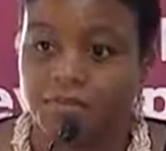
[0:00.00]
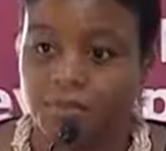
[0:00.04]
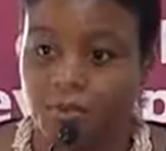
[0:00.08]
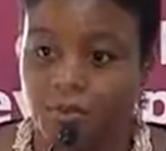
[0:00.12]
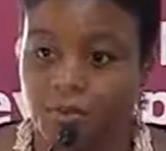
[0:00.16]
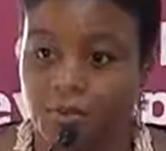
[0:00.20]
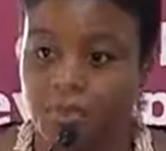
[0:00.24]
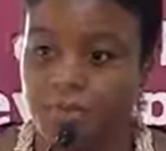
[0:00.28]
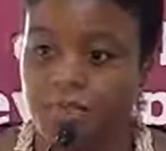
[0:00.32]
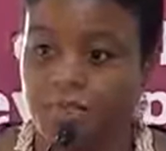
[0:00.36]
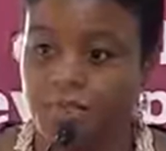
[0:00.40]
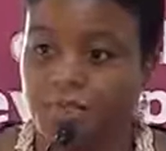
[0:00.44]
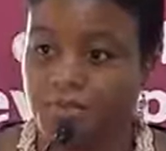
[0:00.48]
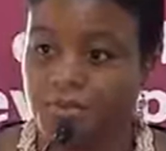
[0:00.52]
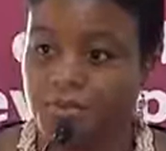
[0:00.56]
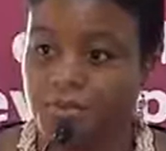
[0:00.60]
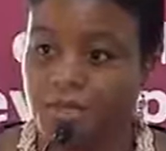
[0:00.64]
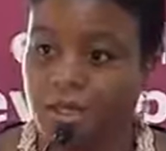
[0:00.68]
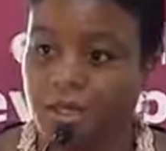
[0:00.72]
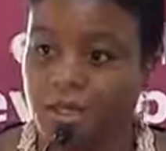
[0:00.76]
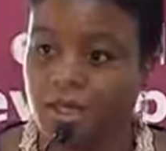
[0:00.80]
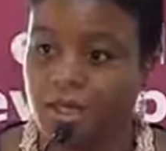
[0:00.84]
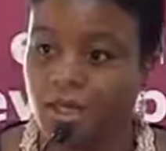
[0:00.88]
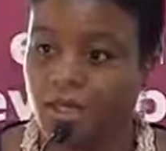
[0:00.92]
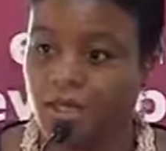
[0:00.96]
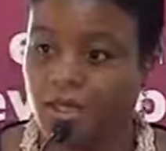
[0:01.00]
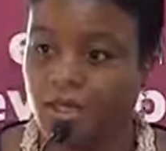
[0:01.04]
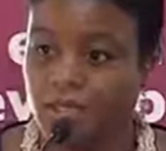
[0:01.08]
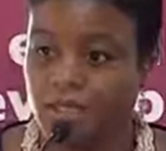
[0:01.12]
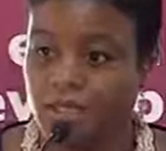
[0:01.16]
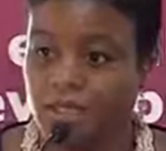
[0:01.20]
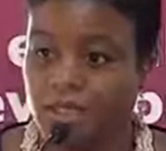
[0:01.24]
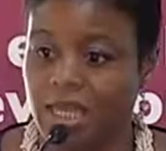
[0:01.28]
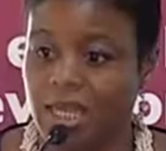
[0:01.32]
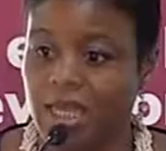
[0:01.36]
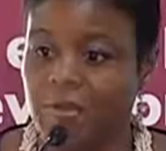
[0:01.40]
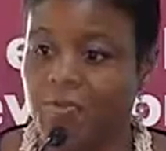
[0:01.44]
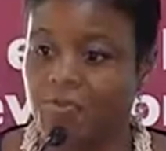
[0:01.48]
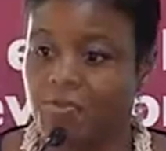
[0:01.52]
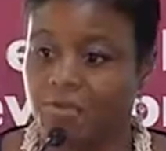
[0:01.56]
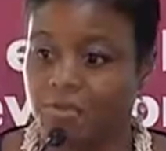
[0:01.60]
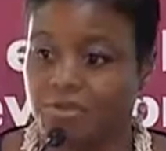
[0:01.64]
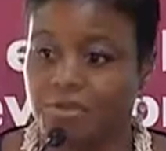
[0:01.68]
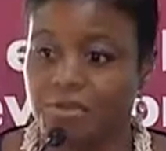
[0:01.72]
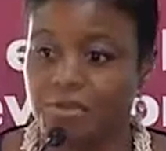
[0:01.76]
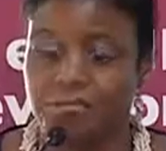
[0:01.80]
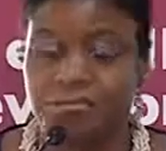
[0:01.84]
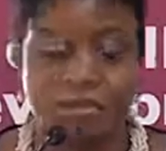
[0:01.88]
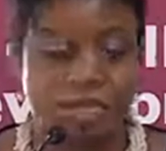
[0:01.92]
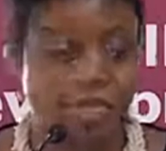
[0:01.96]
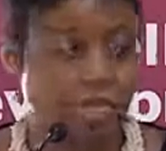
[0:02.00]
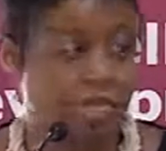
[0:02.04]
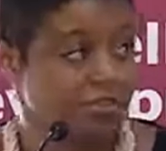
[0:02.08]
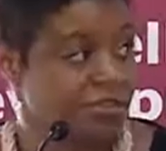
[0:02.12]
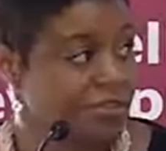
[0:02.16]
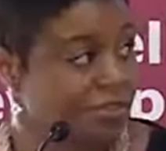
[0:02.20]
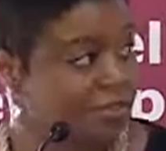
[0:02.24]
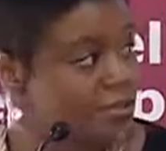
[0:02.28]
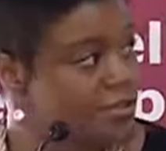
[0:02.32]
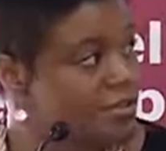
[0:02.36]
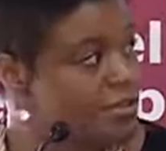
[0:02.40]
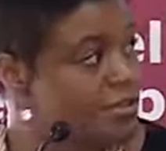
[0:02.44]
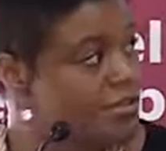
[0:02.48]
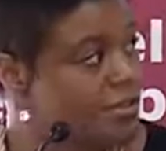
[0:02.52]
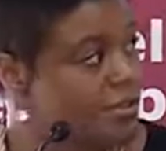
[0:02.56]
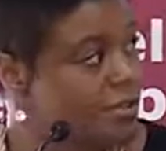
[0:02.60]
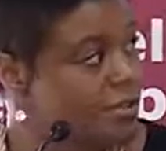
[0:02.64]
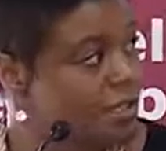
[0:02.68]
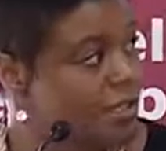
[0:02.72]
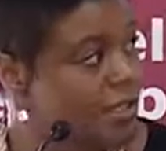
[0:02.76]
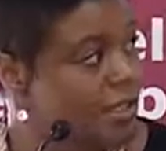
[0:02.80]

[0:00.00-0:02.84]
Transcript: born in the UK, Cameroonian parents,